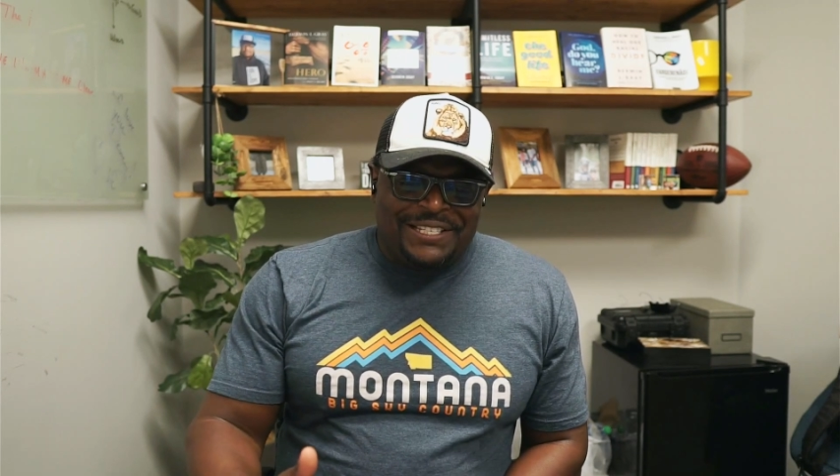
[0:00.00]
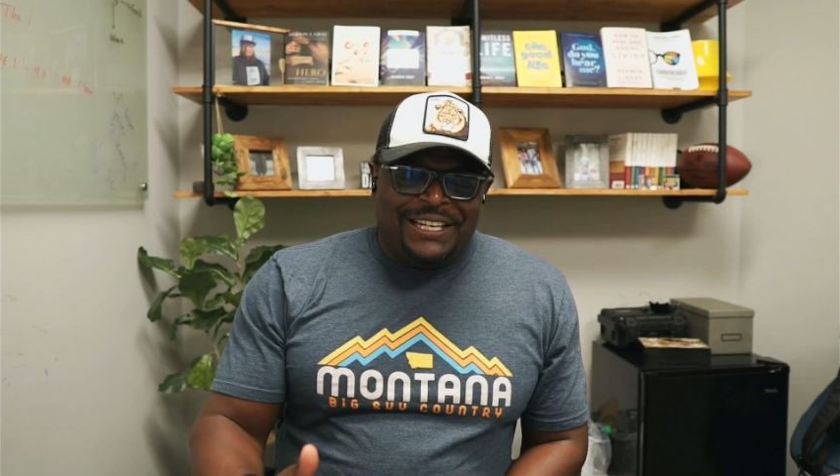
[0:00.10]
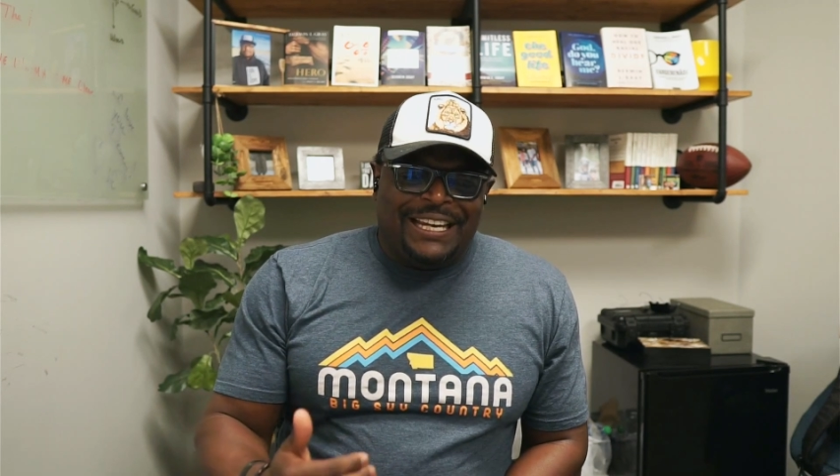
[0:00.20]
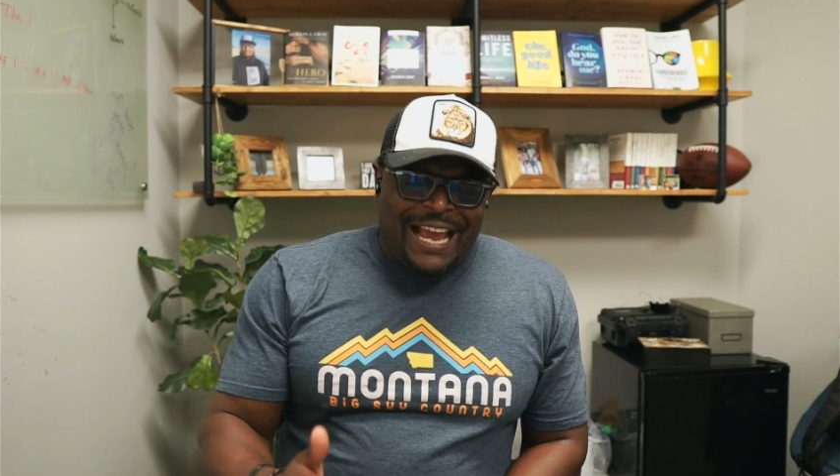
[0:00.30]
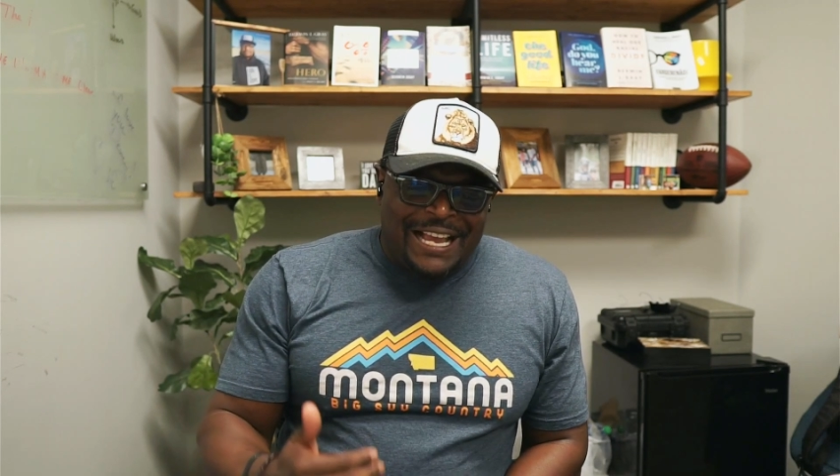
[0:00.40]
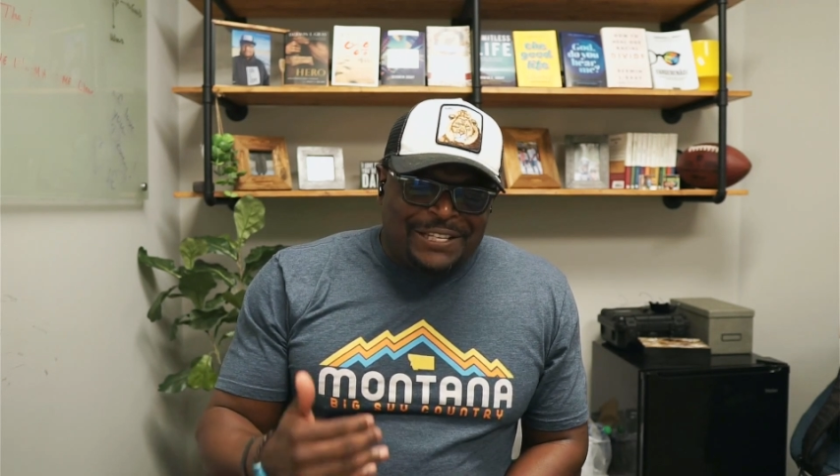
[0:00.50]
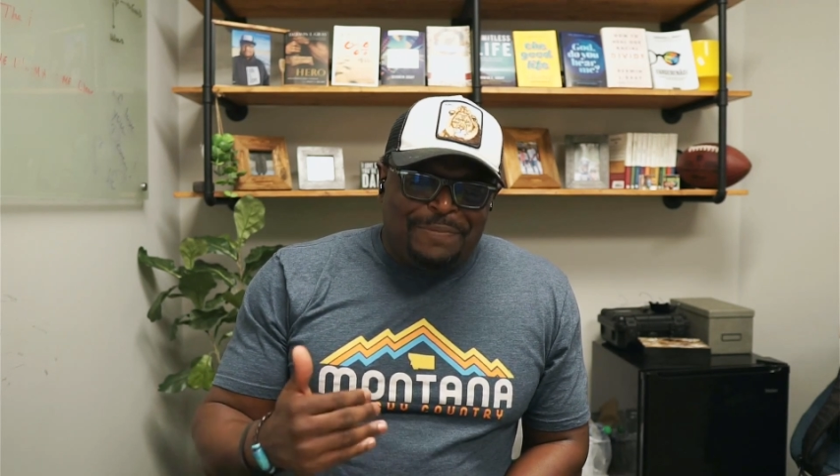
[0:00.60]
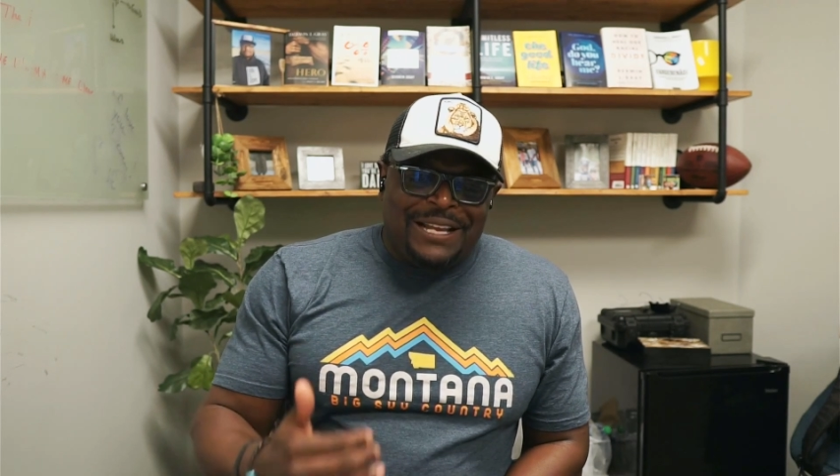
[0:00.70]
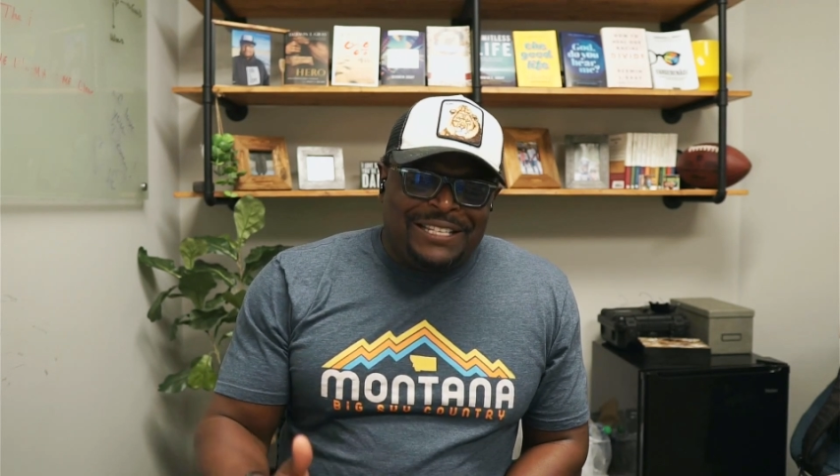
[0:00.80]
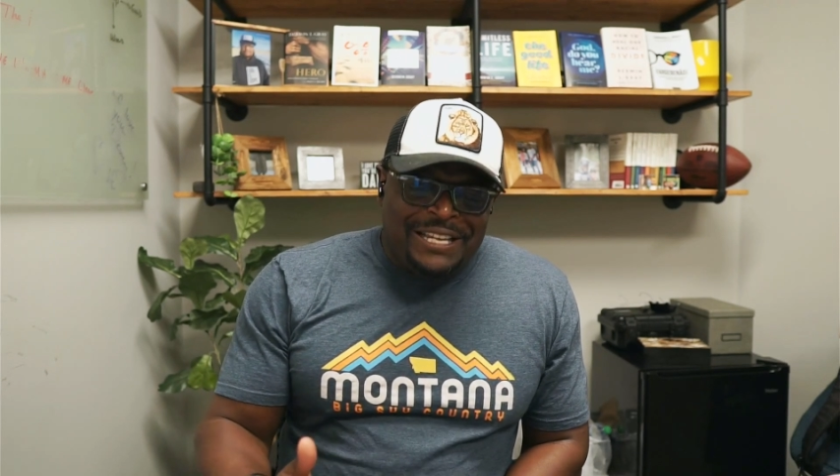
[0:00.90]
And he'd ask
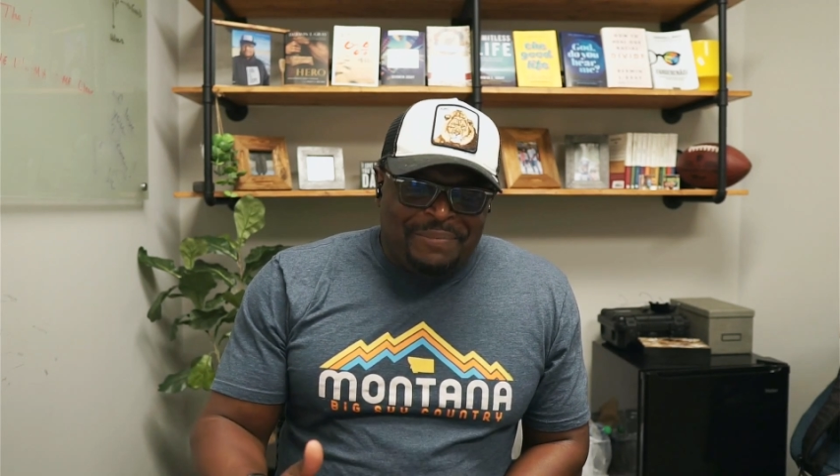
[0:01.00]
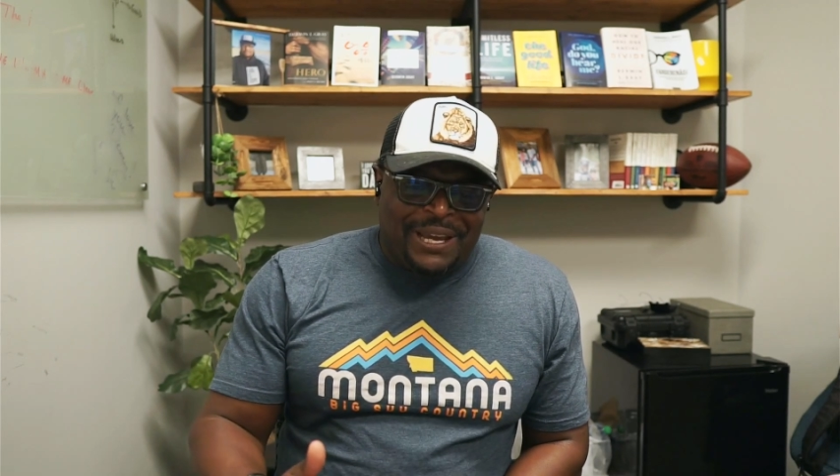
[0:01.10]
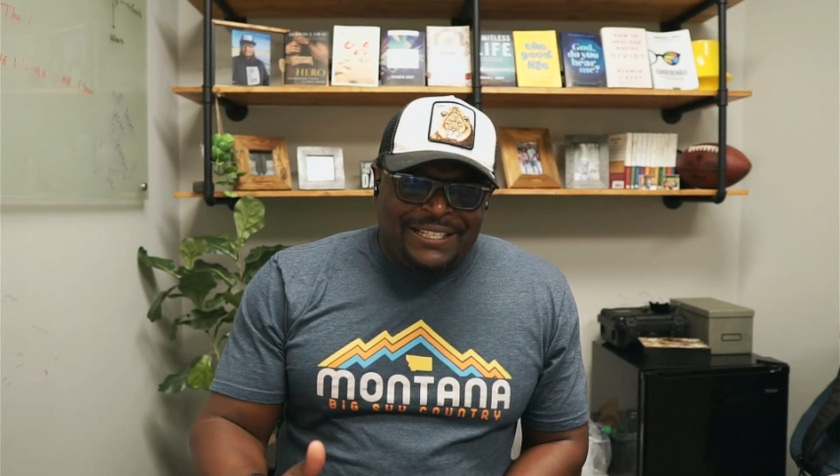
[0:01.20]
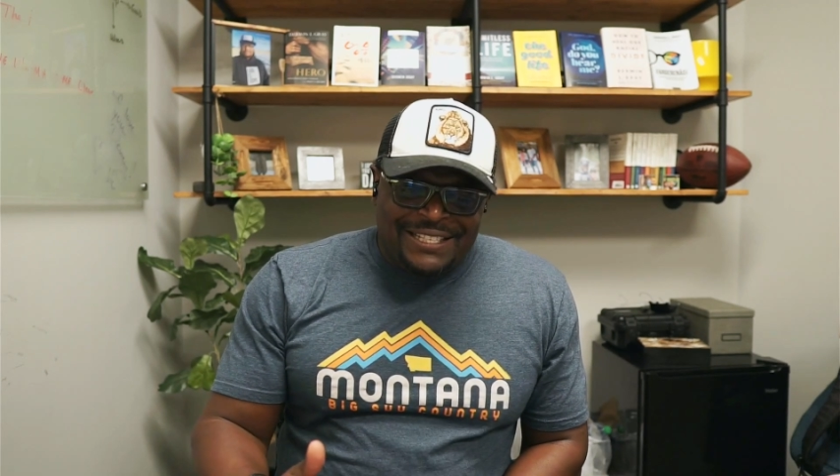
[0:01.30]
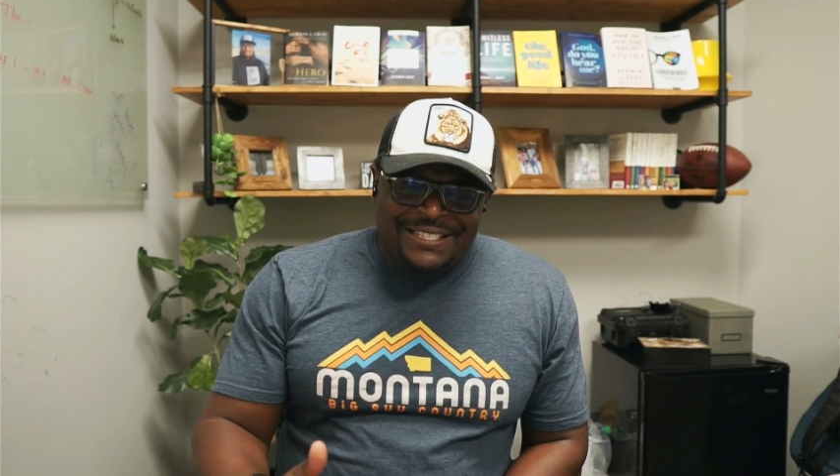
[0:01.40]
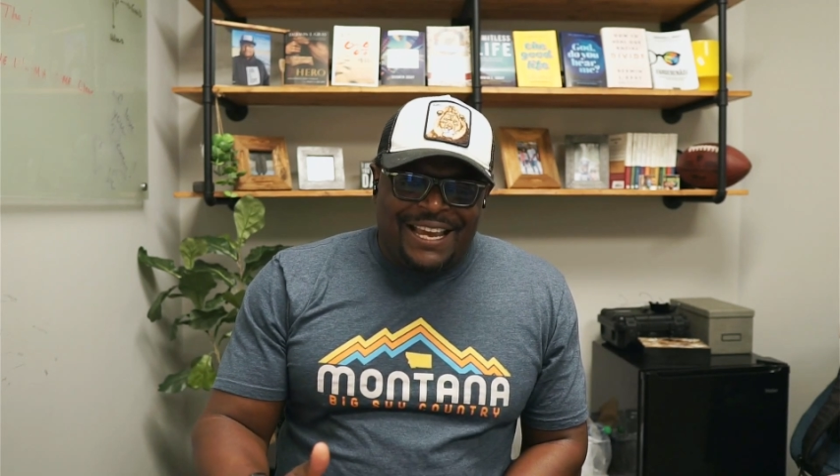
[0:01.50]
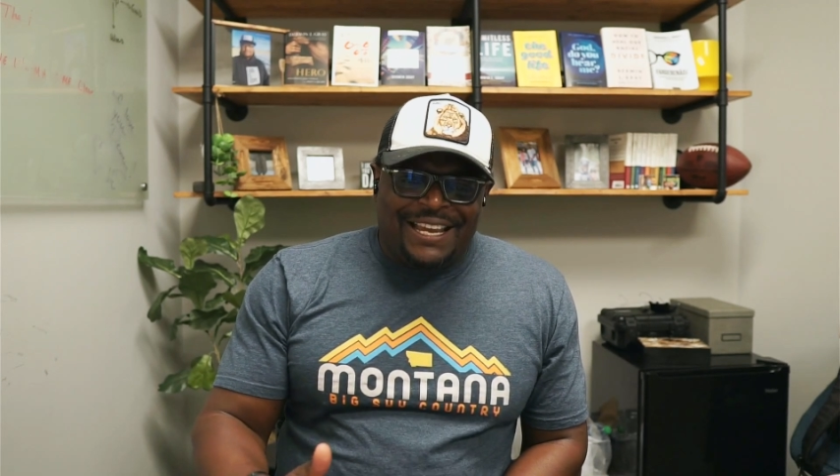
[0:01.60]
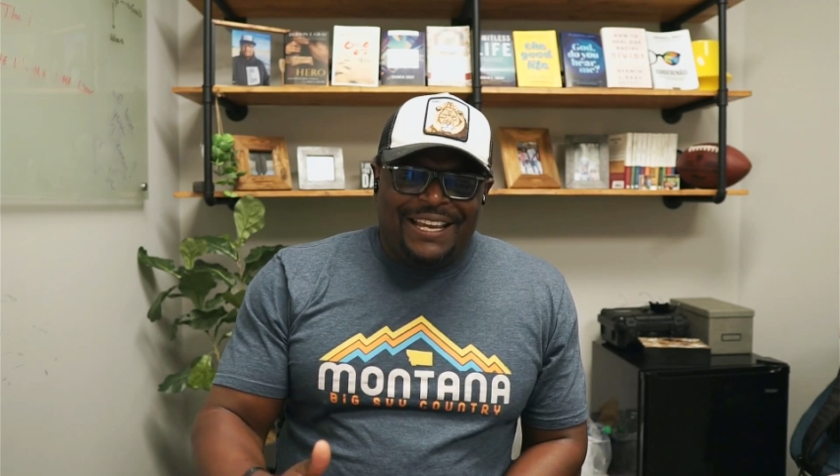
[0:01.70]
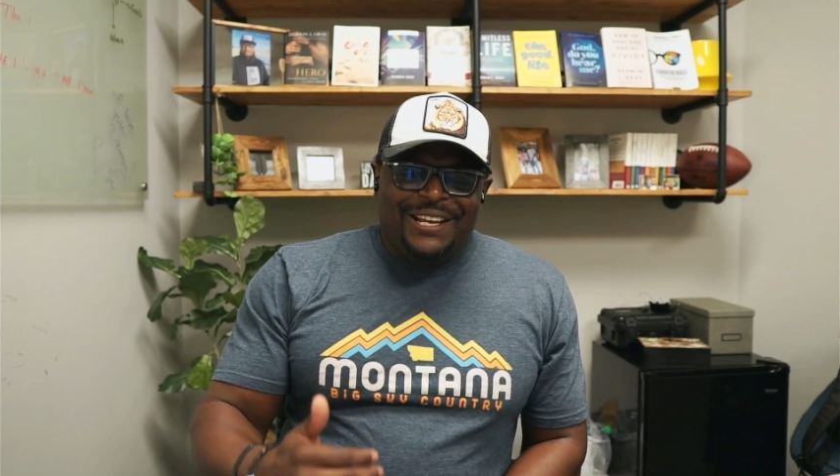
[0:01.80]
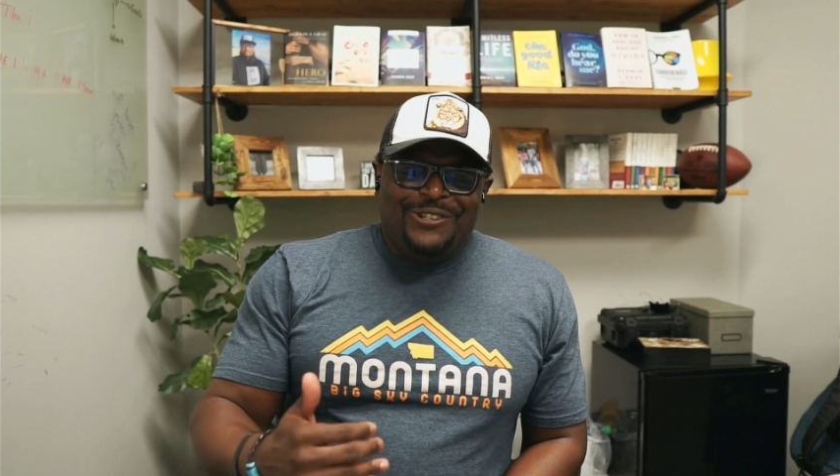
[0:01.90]
my teammates, he'd
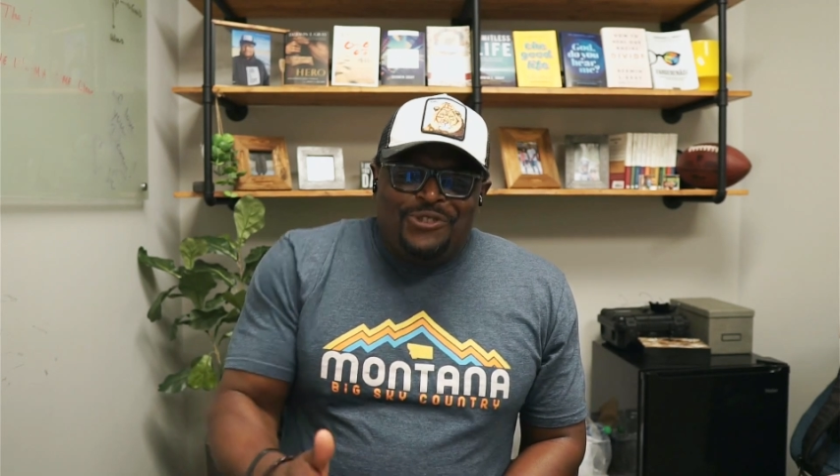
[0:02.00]
say,